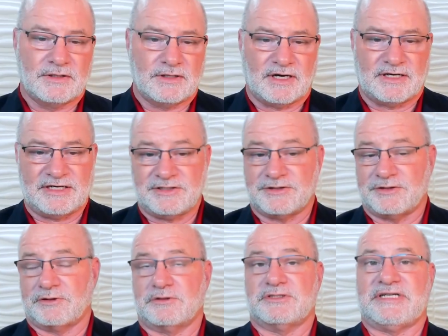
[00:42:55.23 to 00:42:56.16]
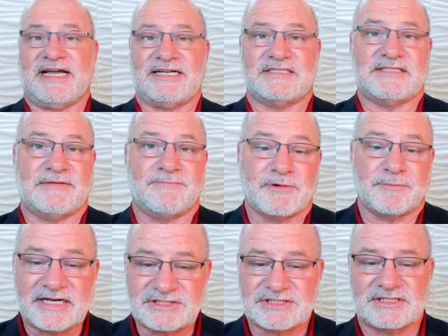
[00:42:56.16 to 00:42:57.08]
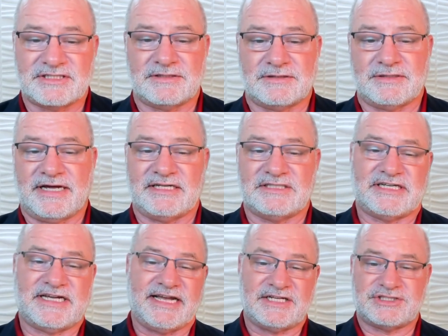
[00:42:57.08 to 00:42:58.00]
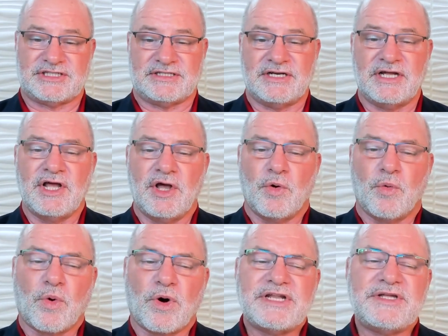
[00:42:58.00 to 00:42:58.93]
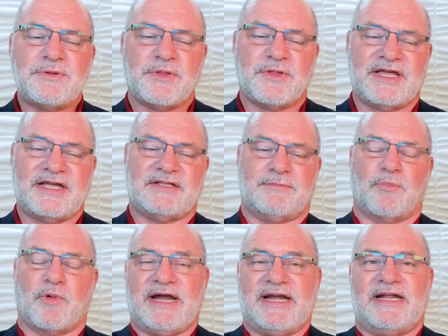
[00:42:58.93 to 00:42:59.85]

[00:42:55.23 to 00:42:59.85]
in your neuroscience information and education. Where do you think brain